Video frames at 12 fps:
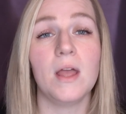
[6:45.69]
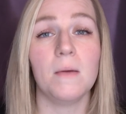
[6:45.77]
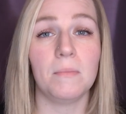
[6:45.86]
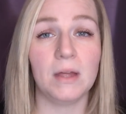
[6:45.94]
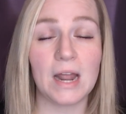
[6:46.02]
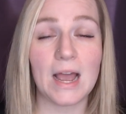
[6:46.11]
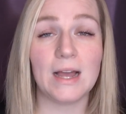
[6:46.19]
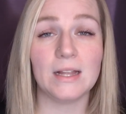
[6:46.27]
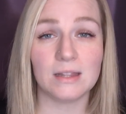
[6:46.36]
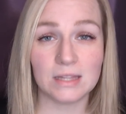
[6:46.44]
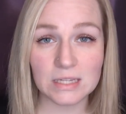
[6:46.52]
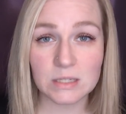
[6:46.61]
But
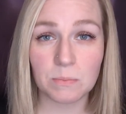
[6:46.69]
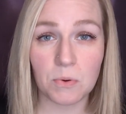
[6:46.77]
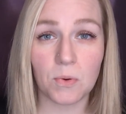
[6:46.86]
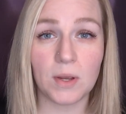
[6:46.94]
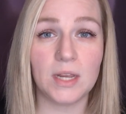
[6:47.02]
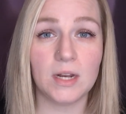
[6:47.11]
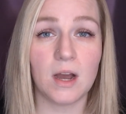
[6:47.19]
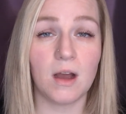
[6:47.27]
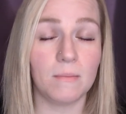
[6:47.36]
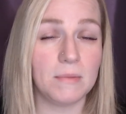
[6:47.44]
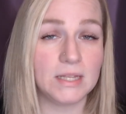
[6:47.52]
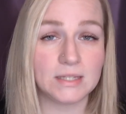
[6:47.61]
at this point,
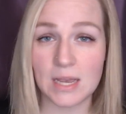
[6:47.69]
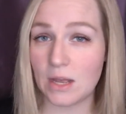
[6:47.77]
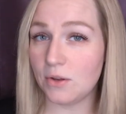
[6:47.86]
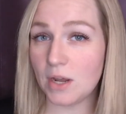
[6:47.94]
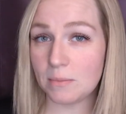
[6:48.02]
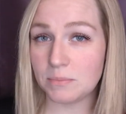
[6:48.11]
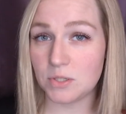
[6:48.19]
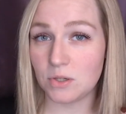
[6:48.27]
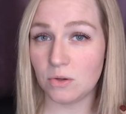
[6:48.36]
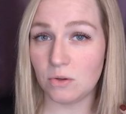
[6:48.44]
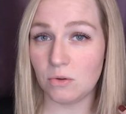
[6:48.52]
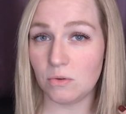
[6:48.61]
it's held up
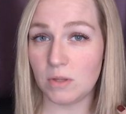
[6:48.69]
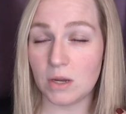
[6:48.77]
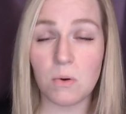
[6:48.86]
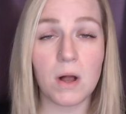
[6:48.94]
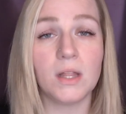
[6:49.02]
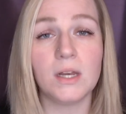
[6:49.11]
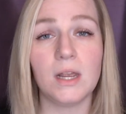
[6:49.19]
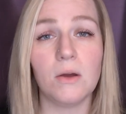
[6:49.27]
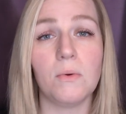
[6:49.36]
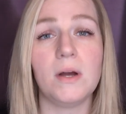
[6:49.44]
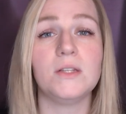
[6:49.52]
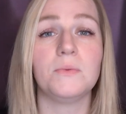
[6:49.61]
to the quality it
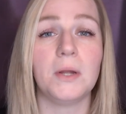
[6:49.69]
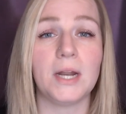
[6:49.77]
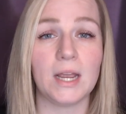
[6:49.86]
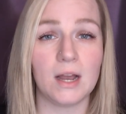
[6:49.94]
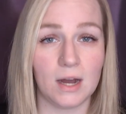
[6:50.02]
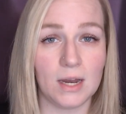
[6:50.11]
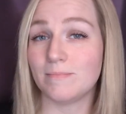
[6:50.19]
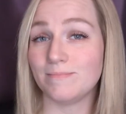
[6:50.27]
was when I got it.